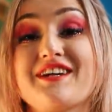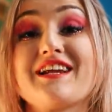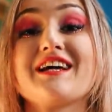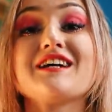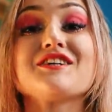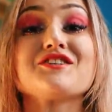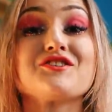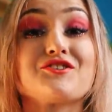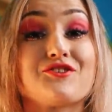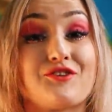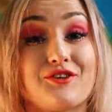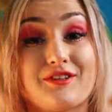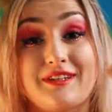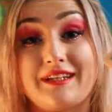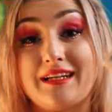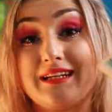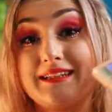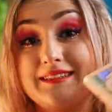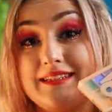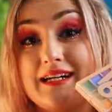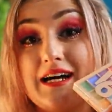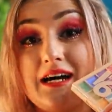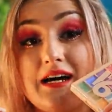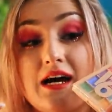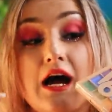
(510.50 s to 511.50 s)
Don't
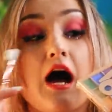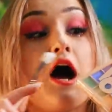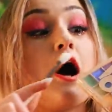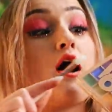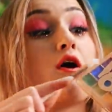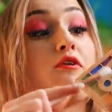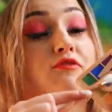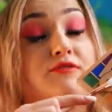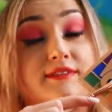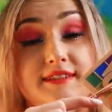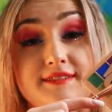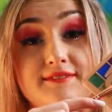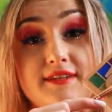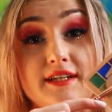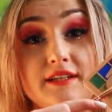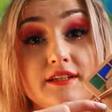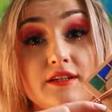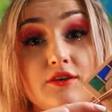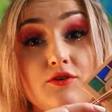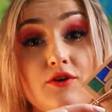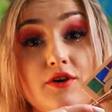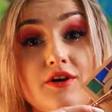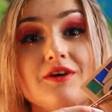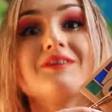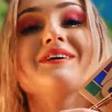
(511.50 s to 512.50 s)
worry, everything will
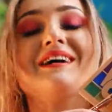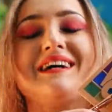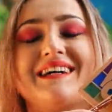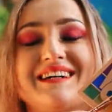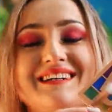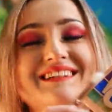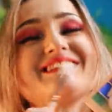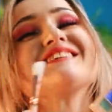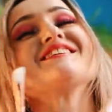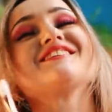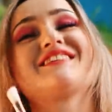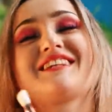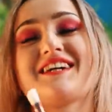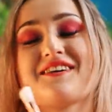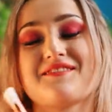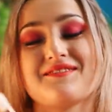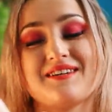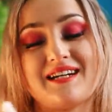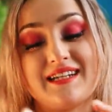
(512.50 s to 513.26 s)
be great.